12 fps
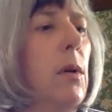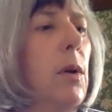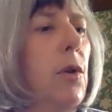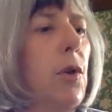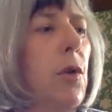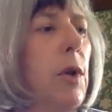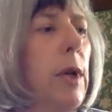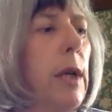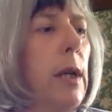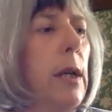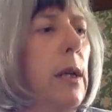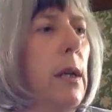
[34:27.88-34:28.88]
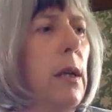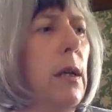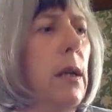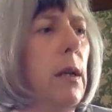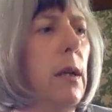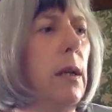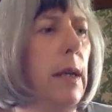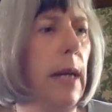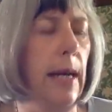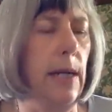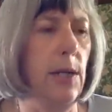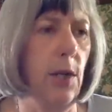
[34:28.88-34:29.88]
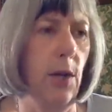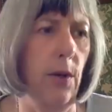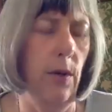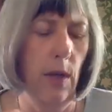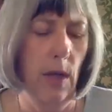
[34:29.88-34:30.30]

join NATO.